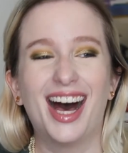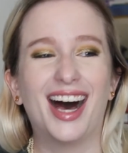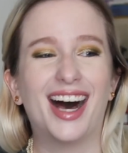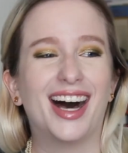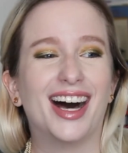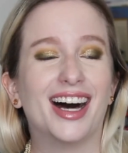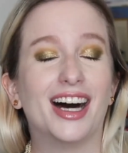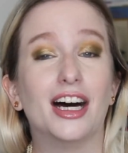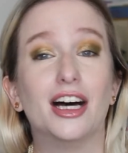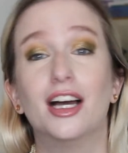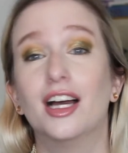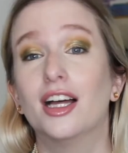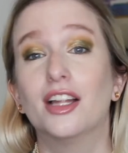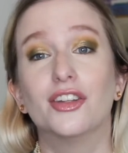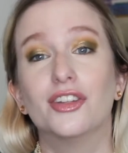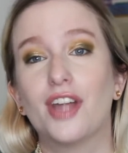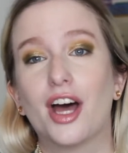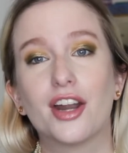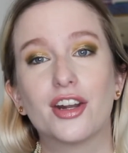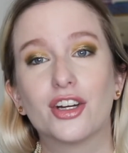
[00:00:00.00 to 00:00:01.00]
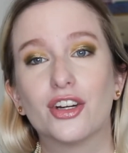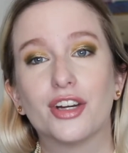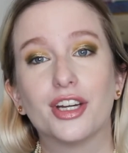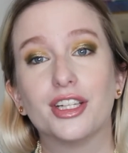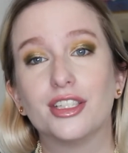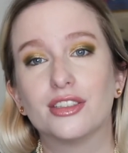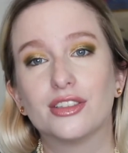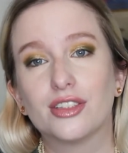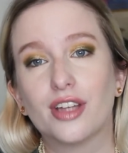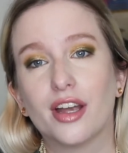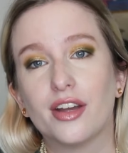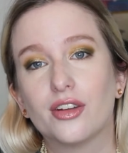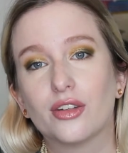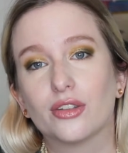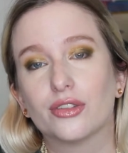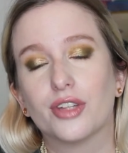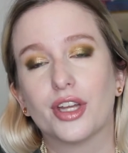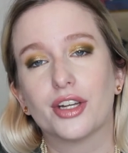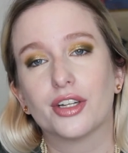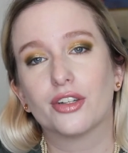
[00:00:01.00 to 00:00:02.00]
Not a great
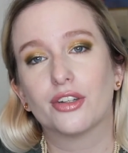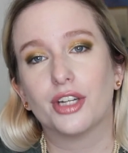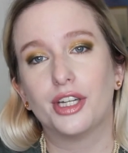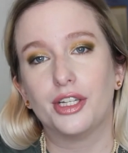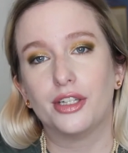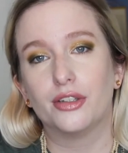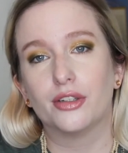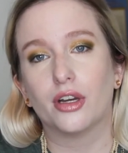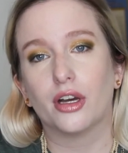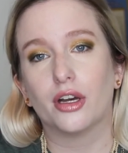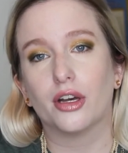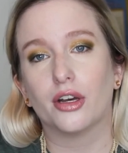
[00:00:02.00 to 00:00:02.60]
title, not a great,